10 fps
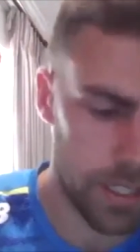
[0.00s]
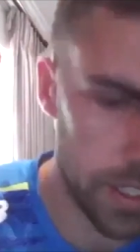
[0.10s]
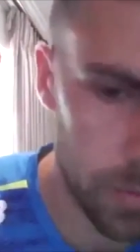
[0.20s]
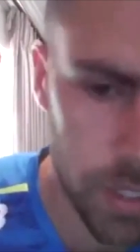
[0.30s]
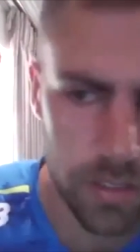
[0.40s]
had
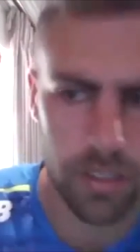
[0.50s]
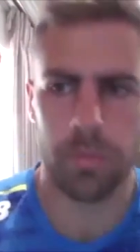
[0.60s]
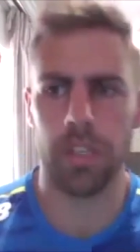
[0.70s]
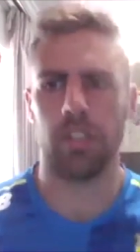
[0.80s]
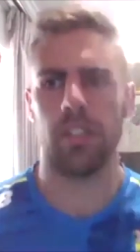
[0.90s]
a meeting
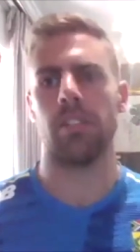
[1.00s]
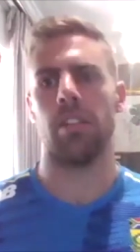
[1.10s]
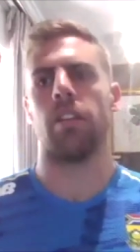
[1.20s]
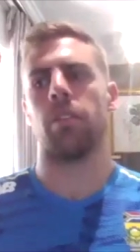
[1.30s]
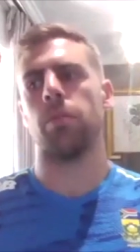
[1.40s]
about it
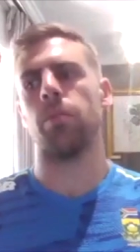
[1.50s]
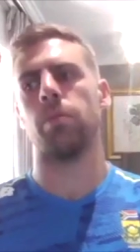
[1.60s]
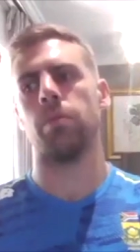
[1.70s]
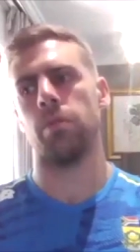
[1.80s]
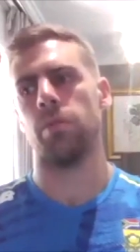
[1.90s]
yesterday,
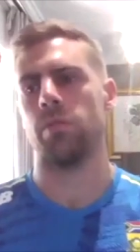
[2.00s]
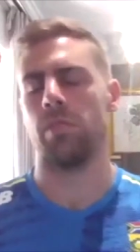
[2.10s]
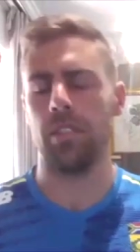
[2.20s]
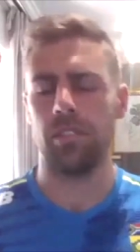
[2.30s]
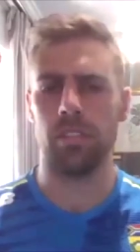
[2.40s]
or
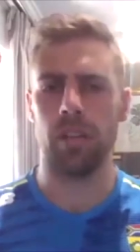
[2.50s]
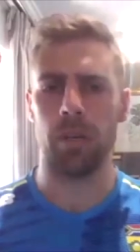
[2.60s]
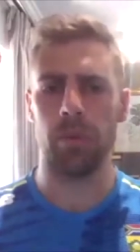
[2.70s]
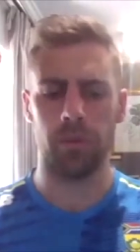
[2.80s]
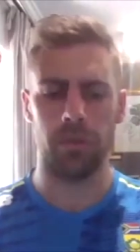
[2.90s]
it just came
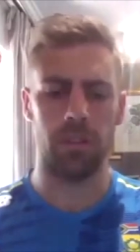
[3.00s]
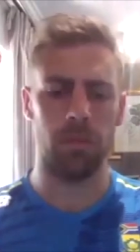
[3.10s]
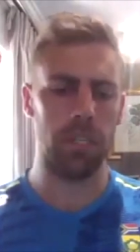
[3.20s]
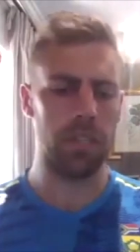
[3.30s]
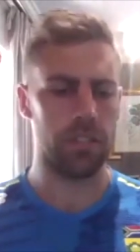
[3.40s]
up in one of the
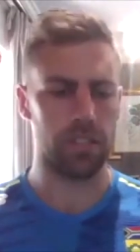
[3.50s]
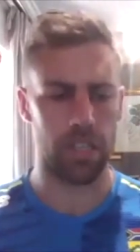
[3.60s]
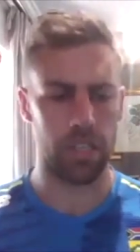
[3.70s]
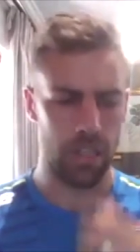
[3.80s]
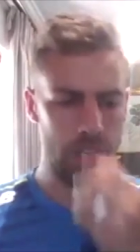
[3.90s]
meetings,
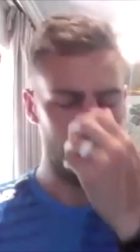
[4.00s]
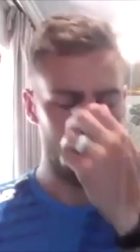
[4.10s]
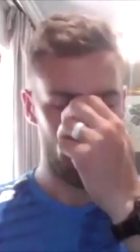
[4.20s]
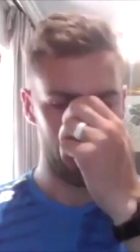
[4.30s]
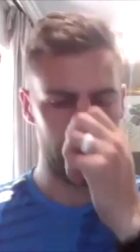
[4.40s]
and
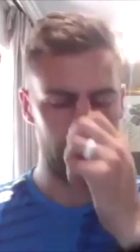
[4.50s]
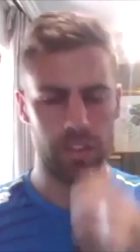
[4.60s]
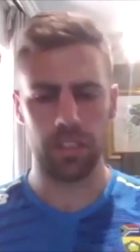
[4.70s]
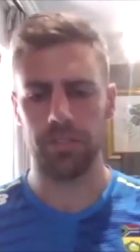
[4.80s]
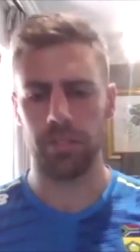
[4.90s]
one of the
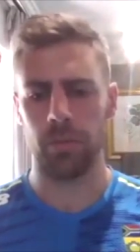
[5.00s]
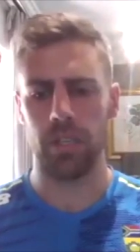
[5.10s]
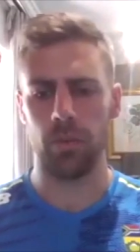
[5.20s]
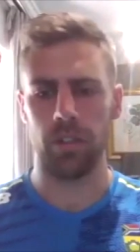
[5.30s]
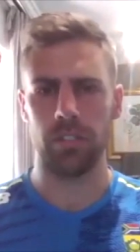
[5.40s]
things for
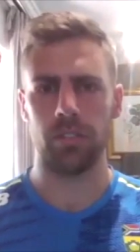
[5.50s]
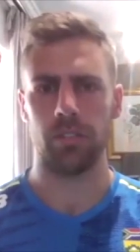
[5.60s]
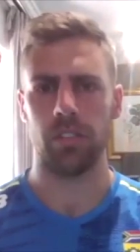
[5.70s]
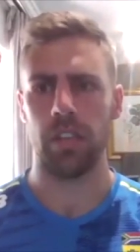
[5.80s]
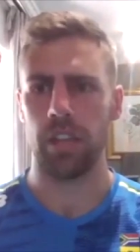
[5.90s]
me
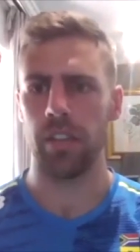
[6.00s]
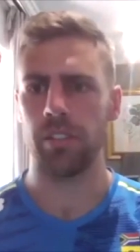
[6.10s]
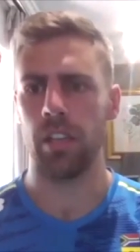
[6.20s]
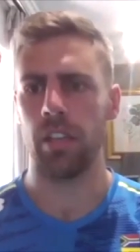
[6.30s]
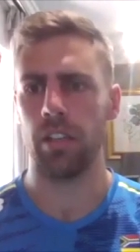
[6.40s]
was
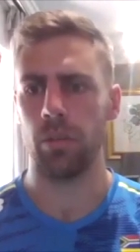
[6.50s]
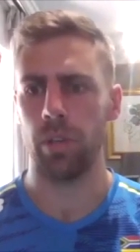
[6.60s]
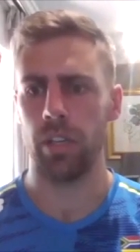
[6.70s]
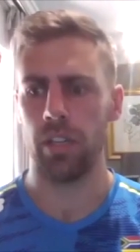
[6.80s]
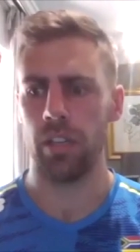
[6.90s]
against England,
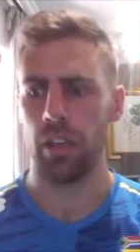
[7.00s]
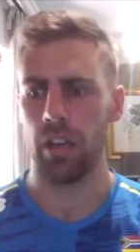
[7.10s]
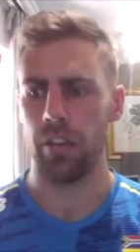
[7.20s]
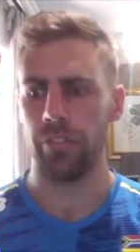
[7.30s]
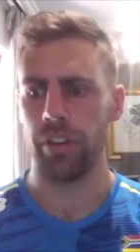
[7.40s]
where
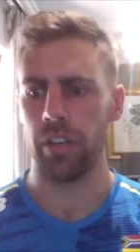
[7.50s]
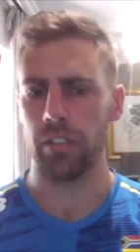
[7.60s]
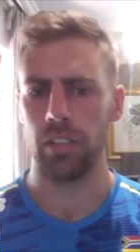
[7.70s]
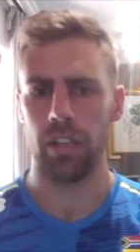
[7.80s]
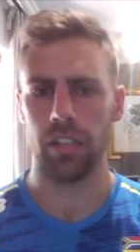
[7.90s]
I
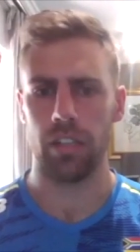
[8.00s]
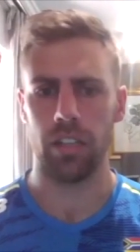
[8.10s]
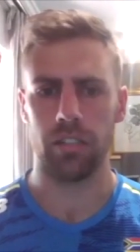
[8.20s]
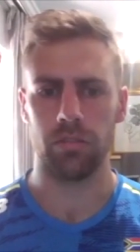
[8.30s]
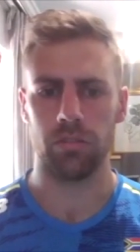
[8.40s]
felt like
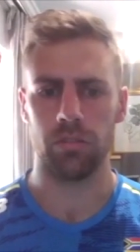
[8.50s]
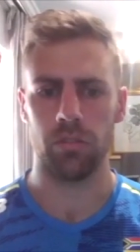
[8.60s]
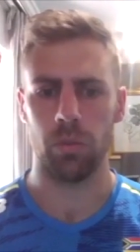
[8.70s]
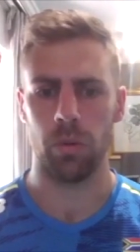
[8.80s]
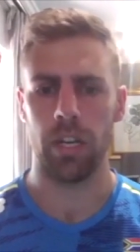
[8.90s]
I
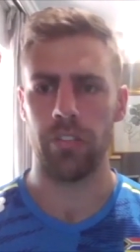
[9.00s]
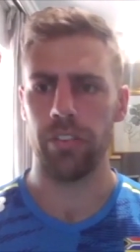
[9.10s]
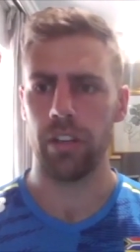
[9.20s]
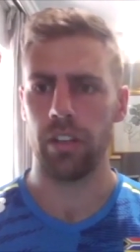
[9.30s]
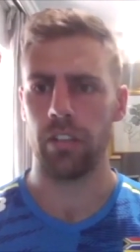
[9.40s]

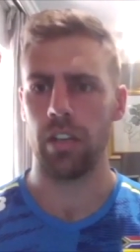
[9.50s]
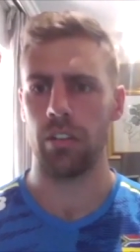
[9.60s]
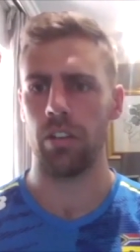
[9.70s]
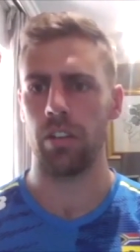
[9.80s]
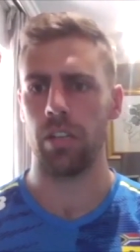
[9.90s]

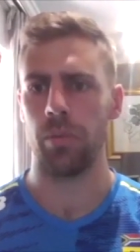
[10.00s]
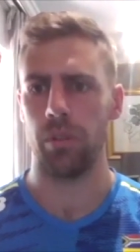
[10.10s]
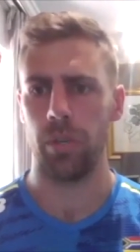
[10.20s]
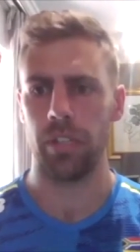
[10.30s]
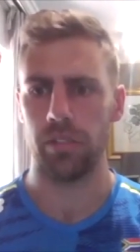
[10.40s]
got a couple
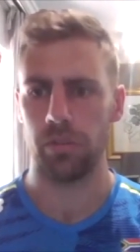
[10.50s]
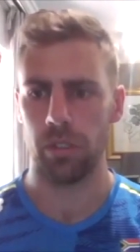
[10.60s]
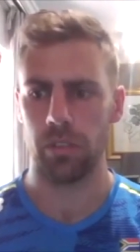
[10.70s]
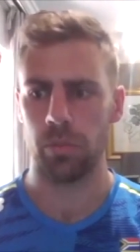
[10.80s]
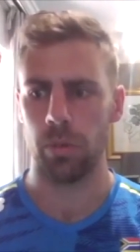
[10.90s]
of wickets,
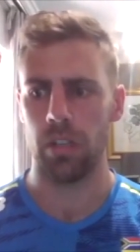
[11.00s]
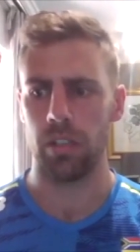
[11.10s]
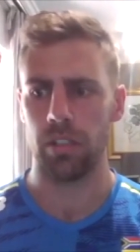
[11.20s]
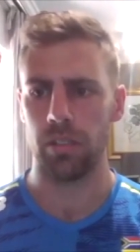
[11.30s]
was bowling,